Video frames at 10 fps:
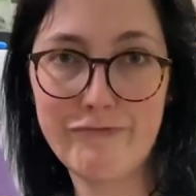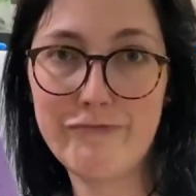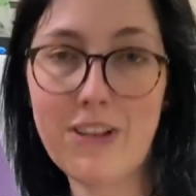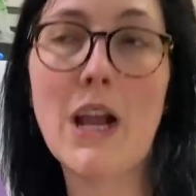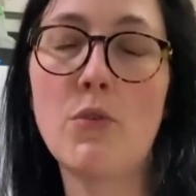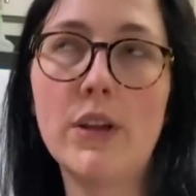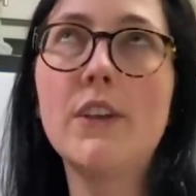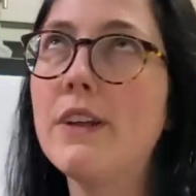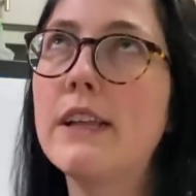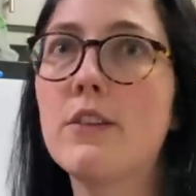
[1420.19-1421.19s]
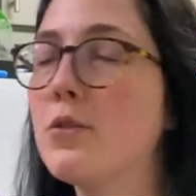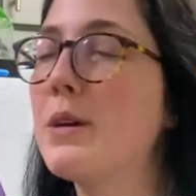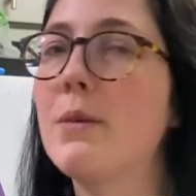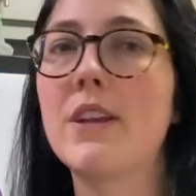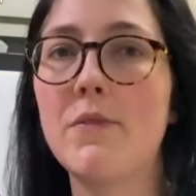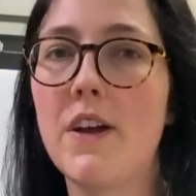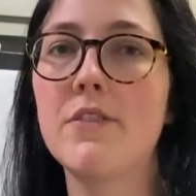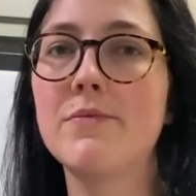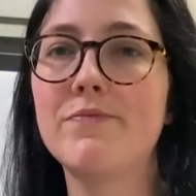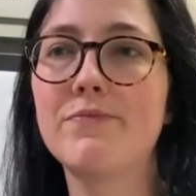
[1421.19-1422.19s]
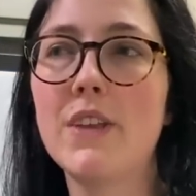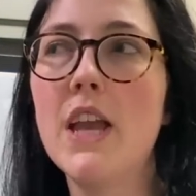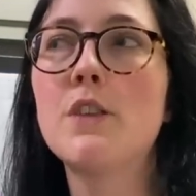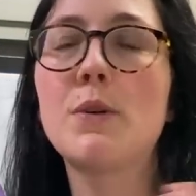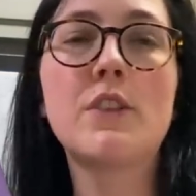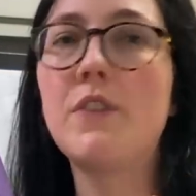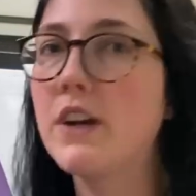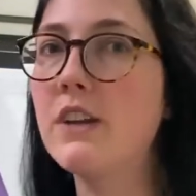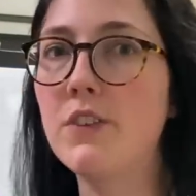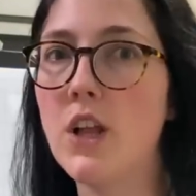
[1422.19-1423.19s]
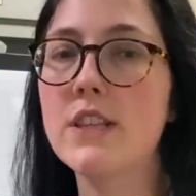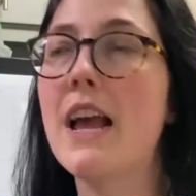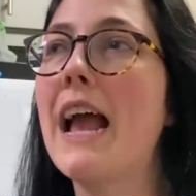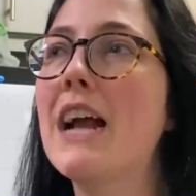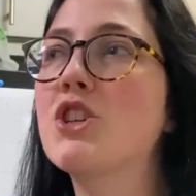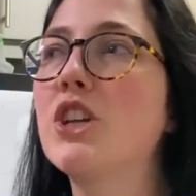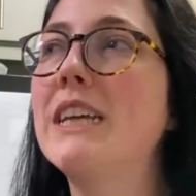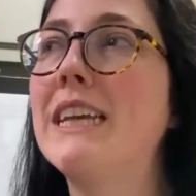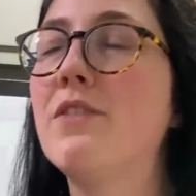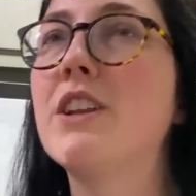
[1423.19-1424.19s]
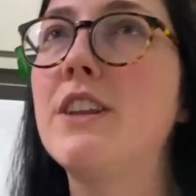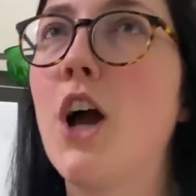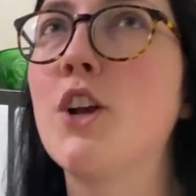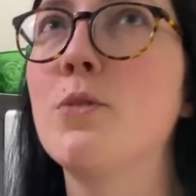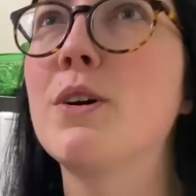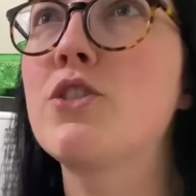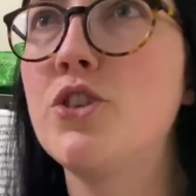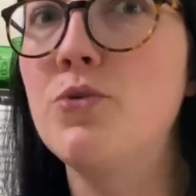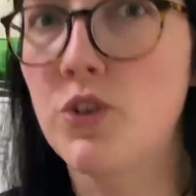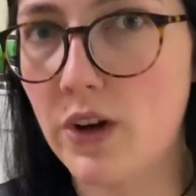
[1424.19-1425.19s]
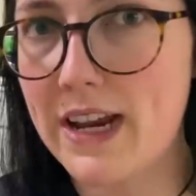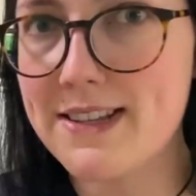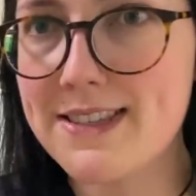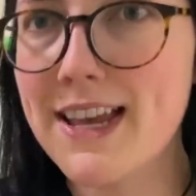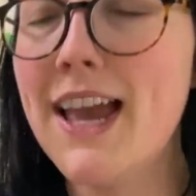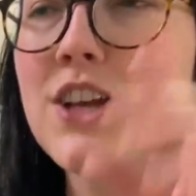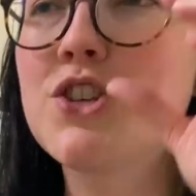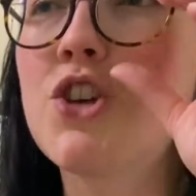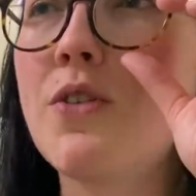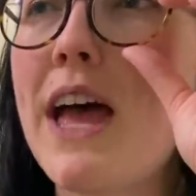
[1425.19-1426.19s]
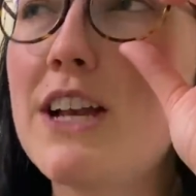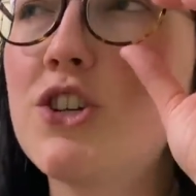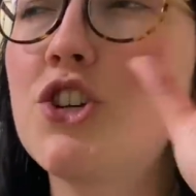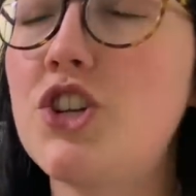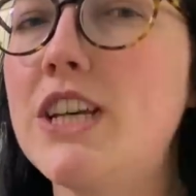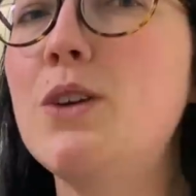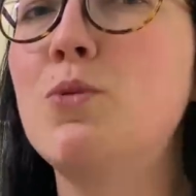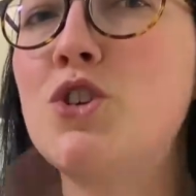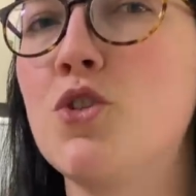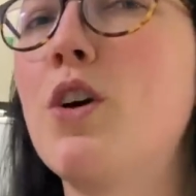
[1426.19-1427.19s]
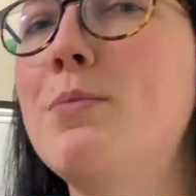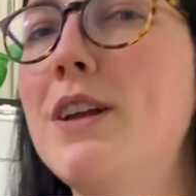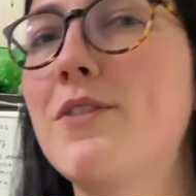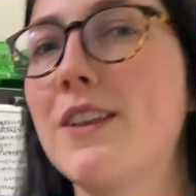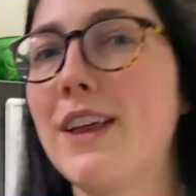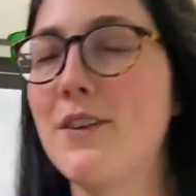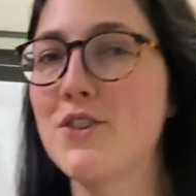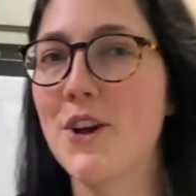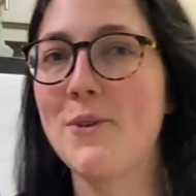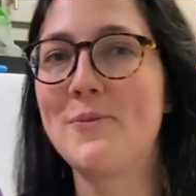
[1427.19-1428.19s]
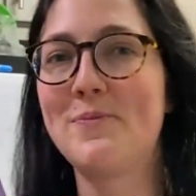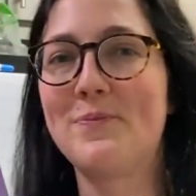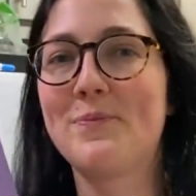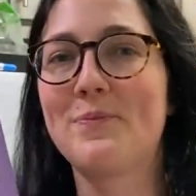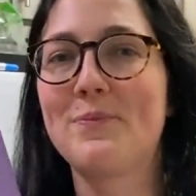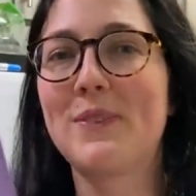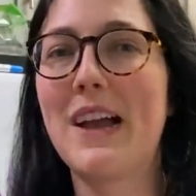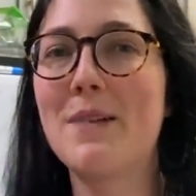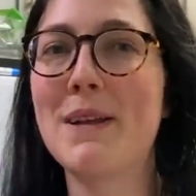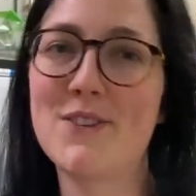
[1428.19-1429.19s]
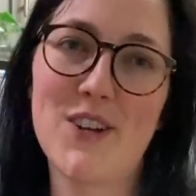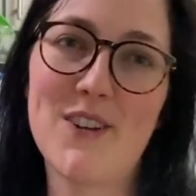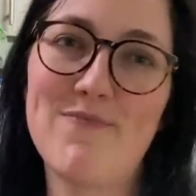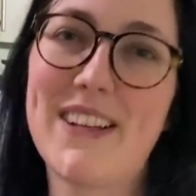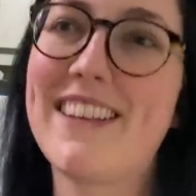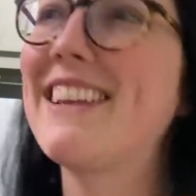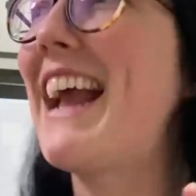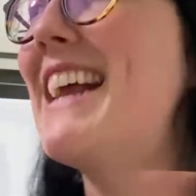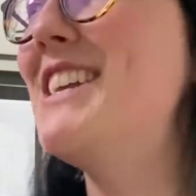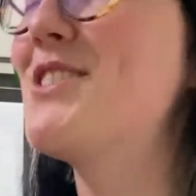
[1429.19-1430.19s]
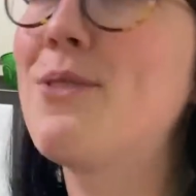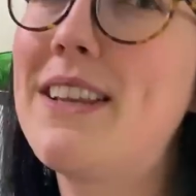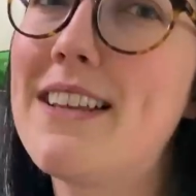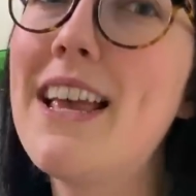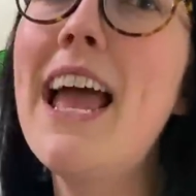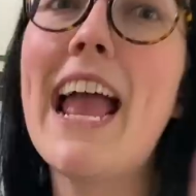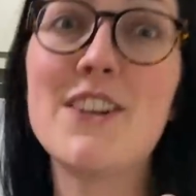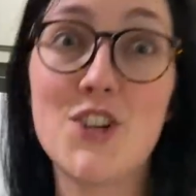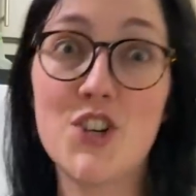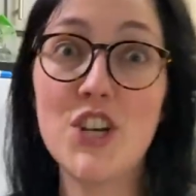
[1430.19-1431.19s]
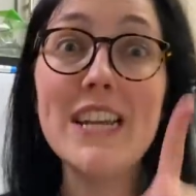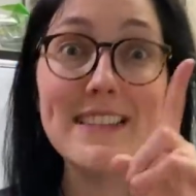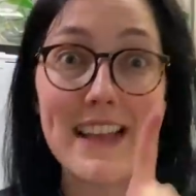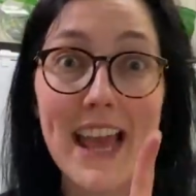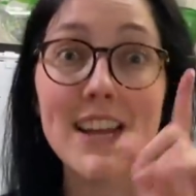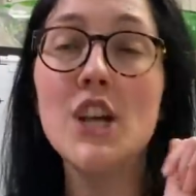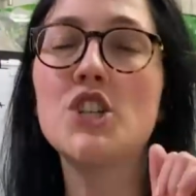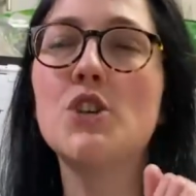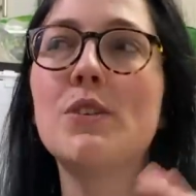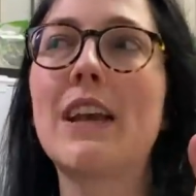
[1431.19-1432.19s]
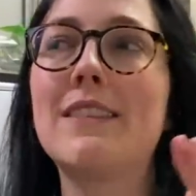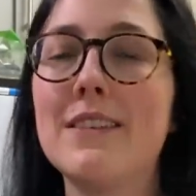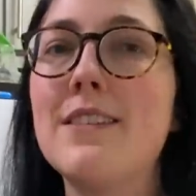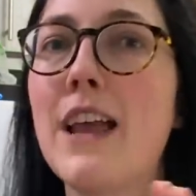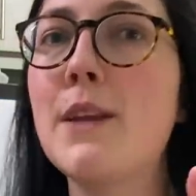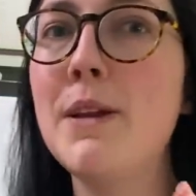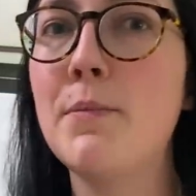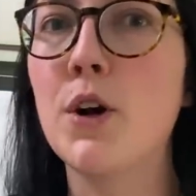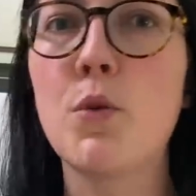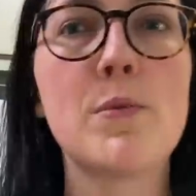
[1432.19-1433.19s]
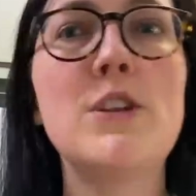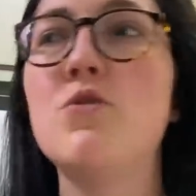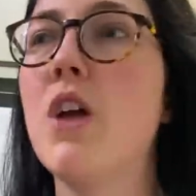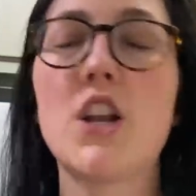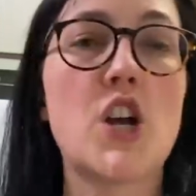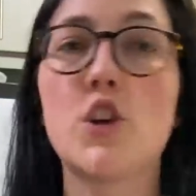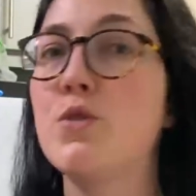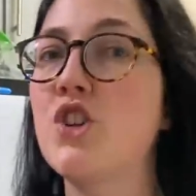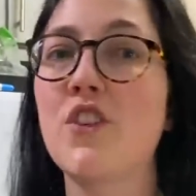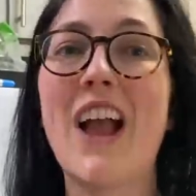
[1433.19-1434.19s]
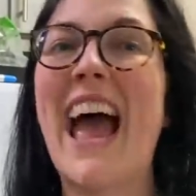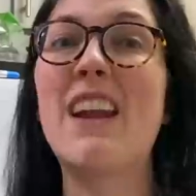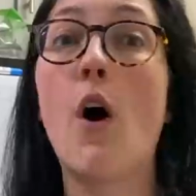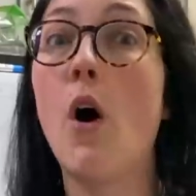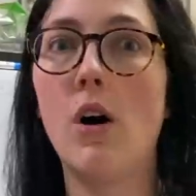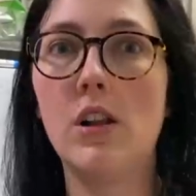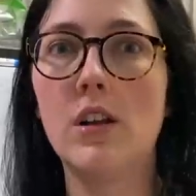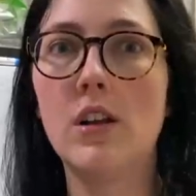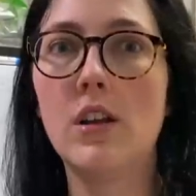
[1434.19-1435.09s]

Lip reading: Like, I really feel like this will be in my top five. This book is fucking flawless. I actually gifted the audiobook to Grace so that she would join me for the live show on Patreon because I was like, I need you to read this. And she said, she was like, this has got to be a book where we do not talk to each other at all.